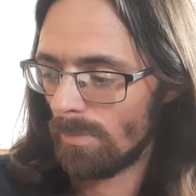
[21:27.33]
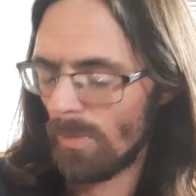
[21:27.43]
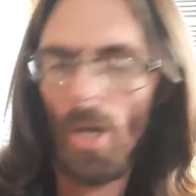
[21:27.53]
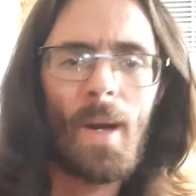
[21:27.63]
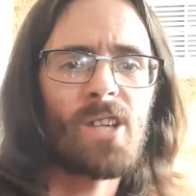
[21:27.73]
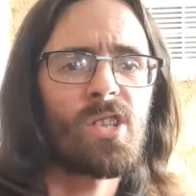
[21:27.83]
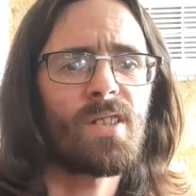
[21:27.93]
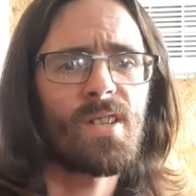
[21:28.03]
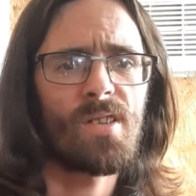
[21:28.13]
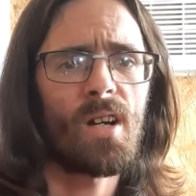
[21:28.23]
No, actually
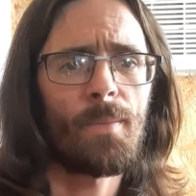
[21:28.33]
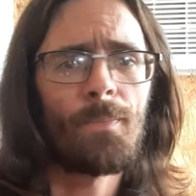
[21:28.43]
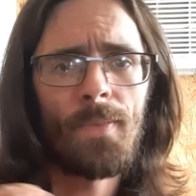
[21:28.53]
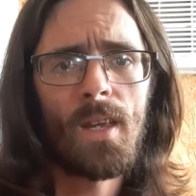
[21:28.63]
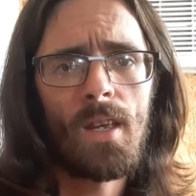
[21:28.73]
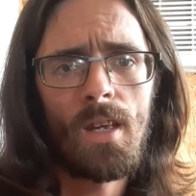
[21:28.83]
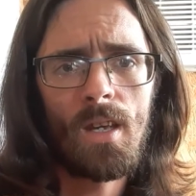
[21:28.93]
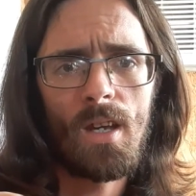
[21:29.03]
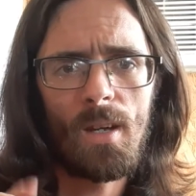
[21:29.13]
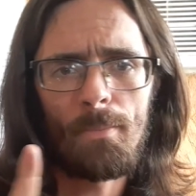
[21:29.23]
it does not.
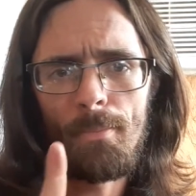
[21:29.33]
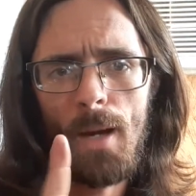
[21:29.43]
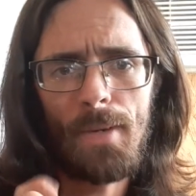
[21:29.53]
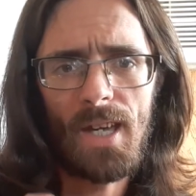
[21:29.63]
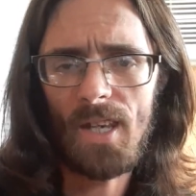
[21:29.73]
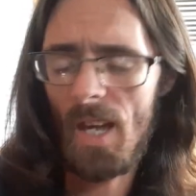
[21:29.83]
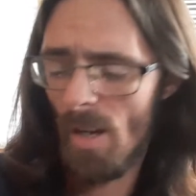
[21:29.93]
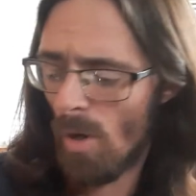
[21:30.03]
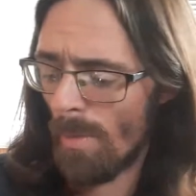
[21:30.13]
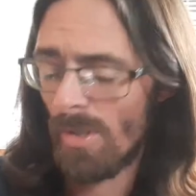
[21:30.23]
My bad. I
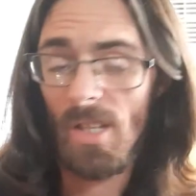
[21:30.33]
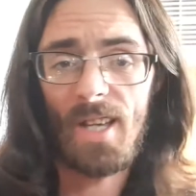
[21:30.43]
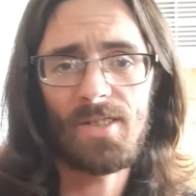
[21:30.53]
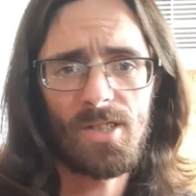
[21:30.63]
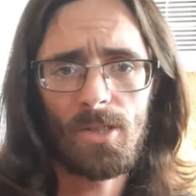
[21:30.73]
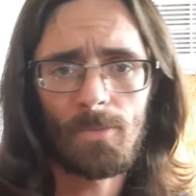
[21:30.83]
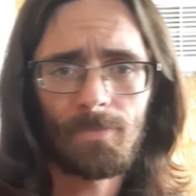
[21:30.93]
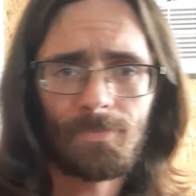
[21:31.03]
almost lied to you.